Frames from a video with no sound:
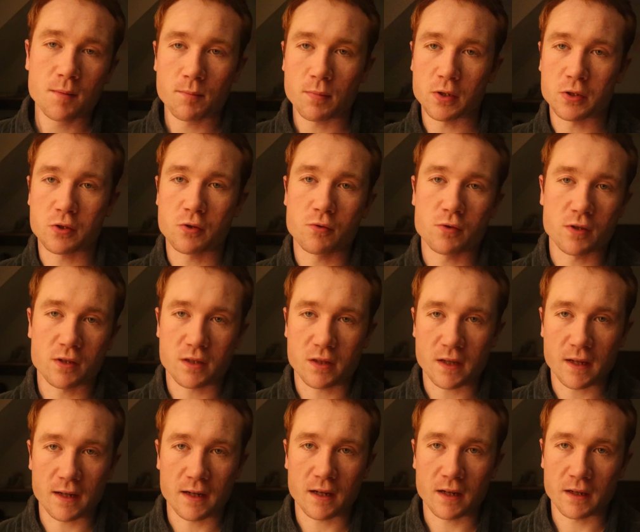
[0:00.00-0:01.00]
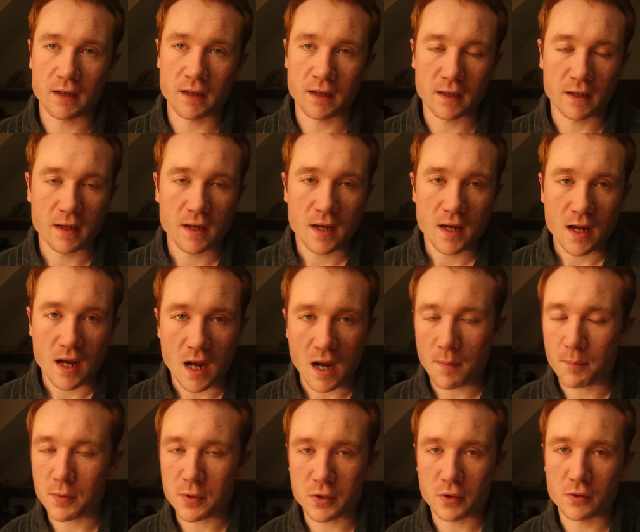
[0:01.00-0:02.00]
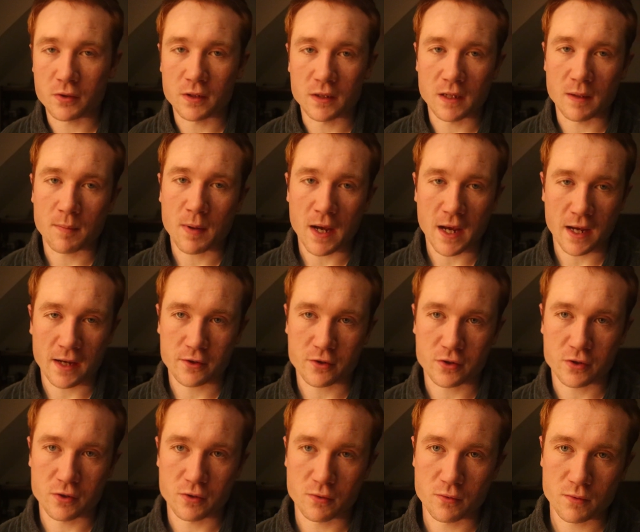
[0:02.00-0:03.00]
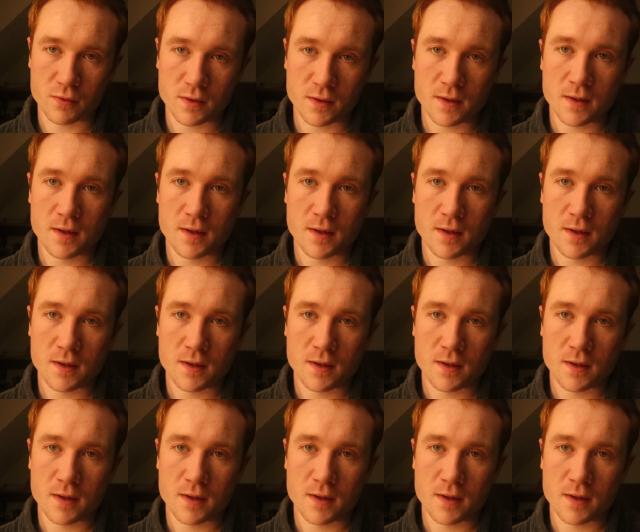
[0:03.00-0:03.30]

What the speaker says: But you just let a opportunity pass you.